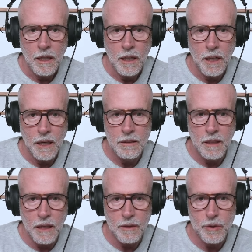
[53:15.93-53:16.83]

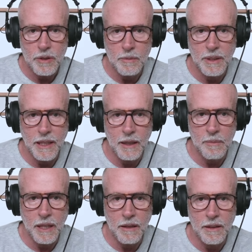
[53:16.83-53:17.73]
Donald Trump came
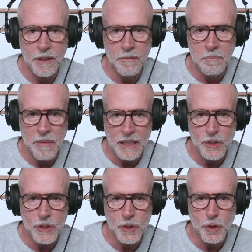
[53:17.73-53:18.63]
out and
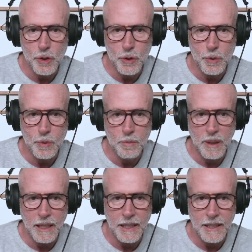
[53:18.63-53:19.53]
mentioned you
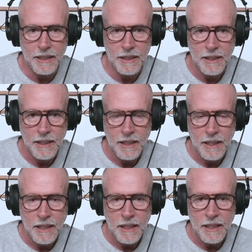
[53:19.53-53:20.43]
by
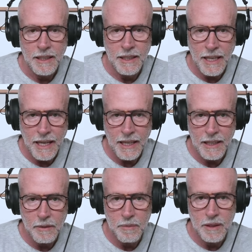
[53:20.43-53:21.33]
name,